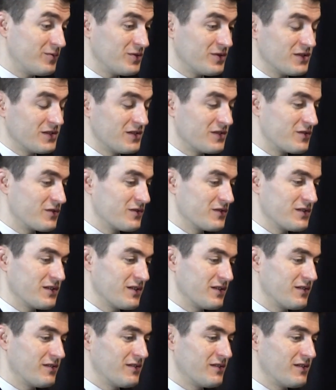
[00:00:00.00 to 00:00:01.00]
which is
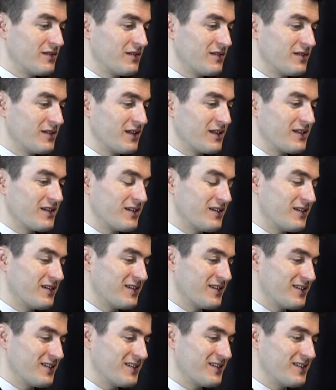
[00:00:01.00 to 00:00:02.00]
interesting. Like
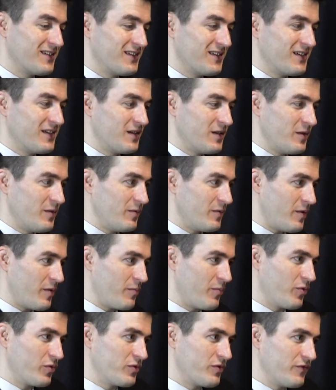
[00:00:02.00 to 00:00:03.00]
uh, in
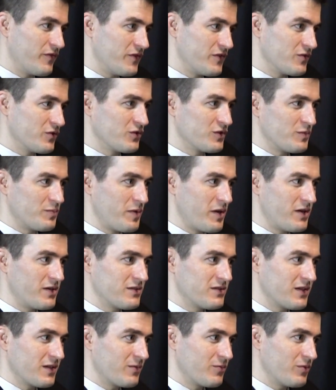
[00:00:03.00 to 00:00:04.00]
in both the visual
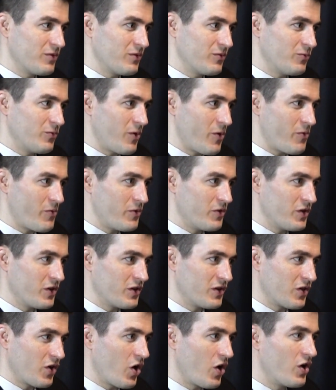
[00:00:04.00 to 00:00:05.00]
space, like where, we
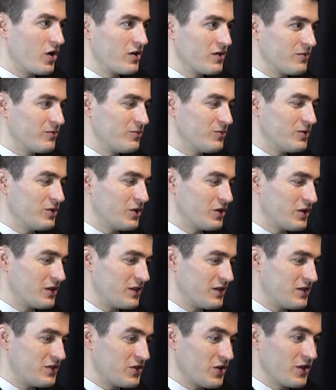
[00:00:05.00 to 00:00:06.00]
look at art, we look
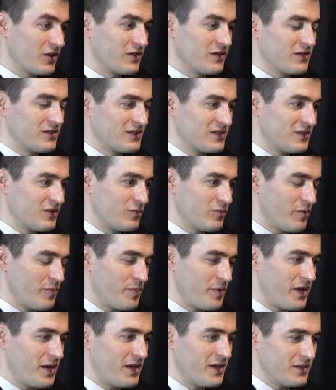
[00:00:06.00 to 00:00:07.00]
at each other as human
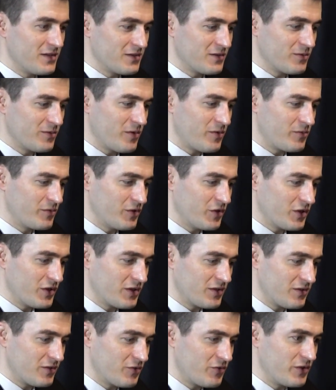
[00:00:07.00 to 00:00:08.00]
beings, the way we look
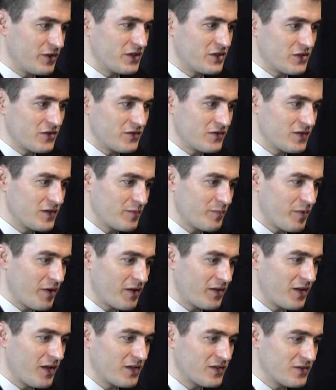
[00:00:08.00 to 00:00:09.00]
at creatures in the
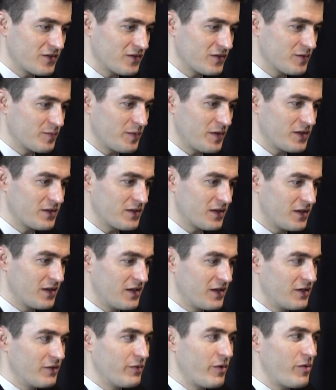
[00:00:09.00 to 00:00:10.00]
biological space,
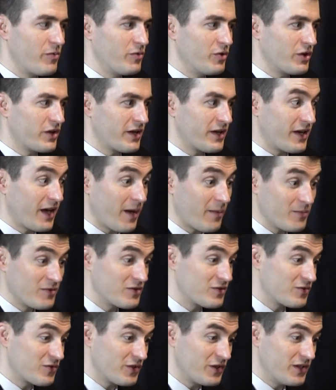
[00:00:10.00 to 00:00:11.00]
the way we look at
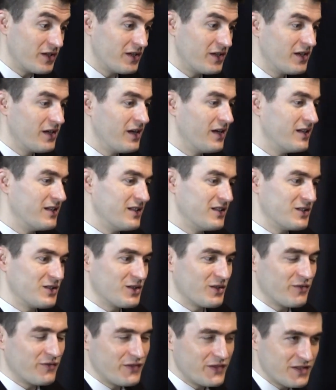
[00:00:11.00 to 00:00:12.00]
chemistry, and then into
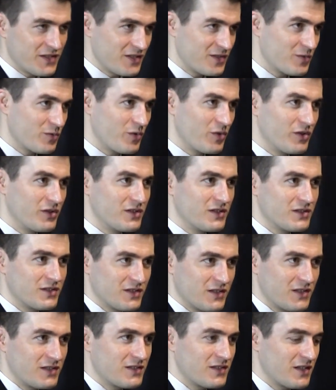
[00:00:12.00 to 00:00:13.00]
the physics world as
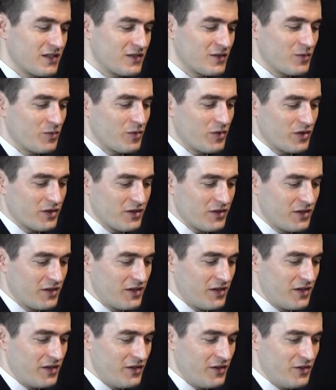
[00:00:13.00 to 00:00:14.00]
as, as the work
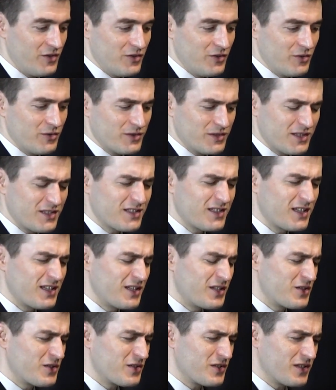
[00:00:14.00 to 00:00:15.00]
you do. is it's kind of
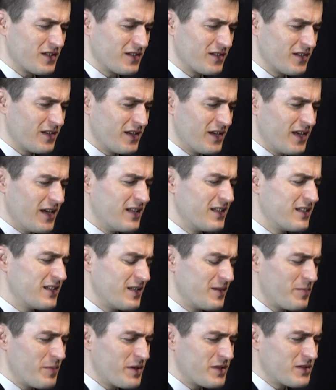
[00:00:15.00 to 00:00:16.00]
interesting. It,
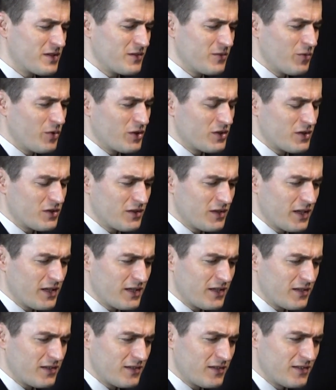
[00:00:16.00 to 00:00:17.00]
it makes you wonder,
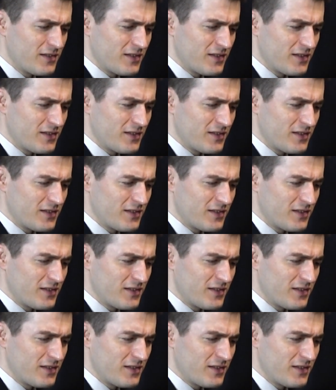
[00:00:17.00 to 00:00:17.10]
like